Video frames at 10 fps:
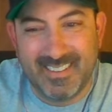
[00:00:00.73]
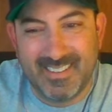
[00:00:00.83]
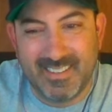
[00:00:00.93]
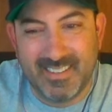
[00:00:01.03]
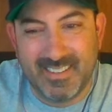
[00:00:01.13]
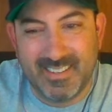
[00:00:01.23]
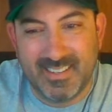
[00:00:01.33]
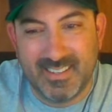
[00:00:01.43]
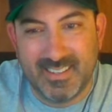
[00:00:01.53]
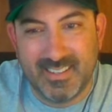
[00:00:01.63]

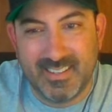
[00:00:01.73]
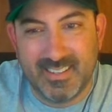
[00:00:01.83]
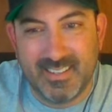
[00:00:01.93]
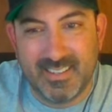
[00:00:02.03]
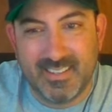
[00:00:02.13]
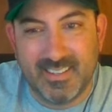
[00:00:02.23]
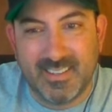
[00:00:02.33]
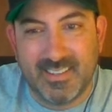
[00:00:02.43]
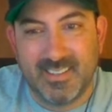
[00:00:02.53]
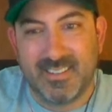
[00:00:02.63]

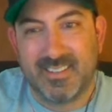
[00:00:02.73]
[no speech]